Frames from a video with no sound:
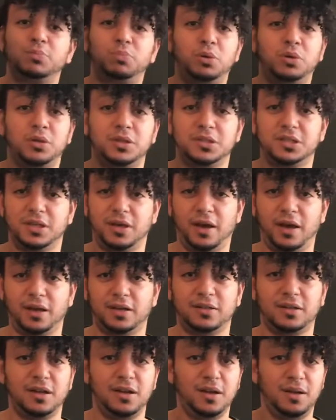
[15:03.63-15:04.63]

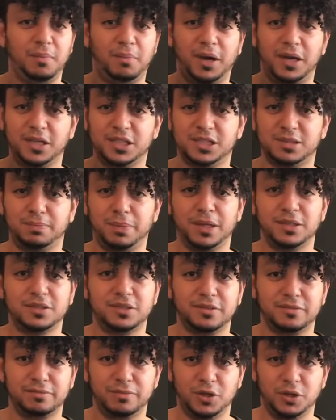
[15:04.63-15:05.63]
protect my
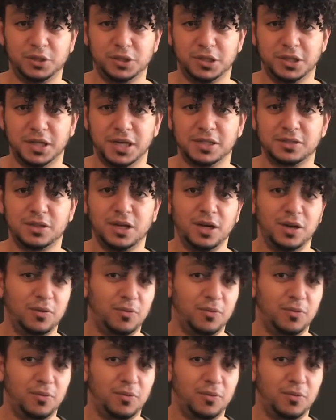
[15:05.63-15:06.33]
expensive merchandise.